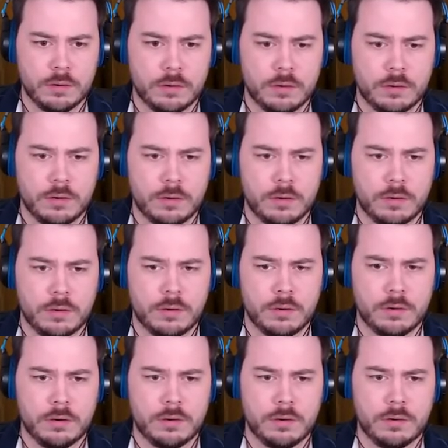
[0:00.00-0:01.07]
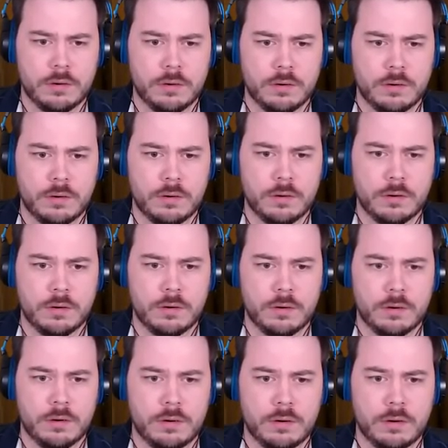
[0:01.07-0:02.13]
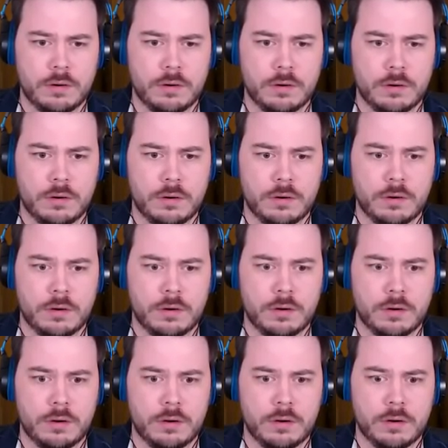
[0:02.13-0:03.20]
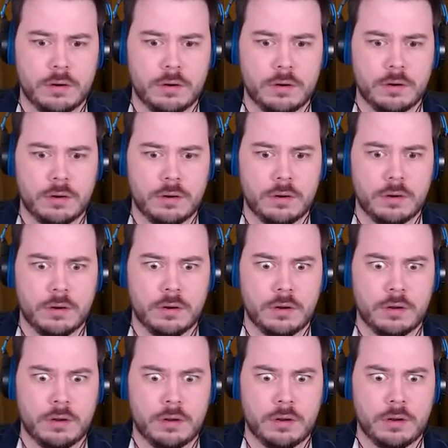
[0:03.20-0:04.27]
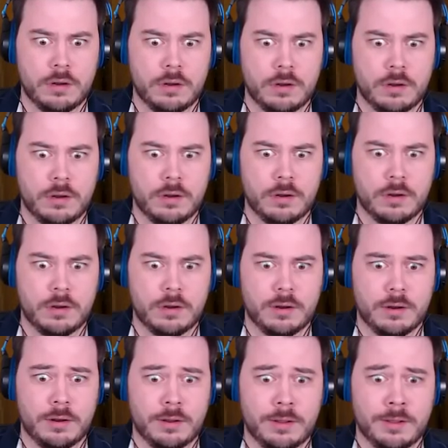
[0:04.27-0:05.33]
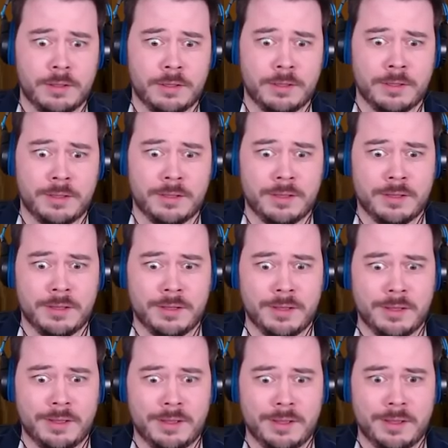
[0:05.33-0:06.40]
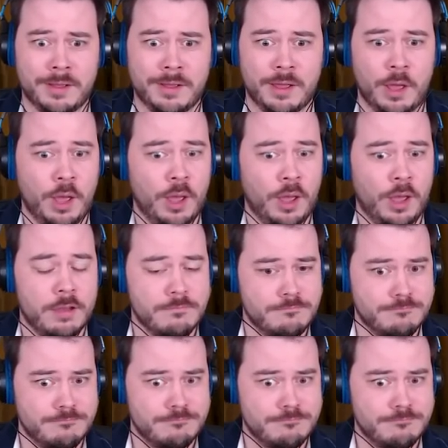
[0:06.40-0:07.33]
Nobody speaks.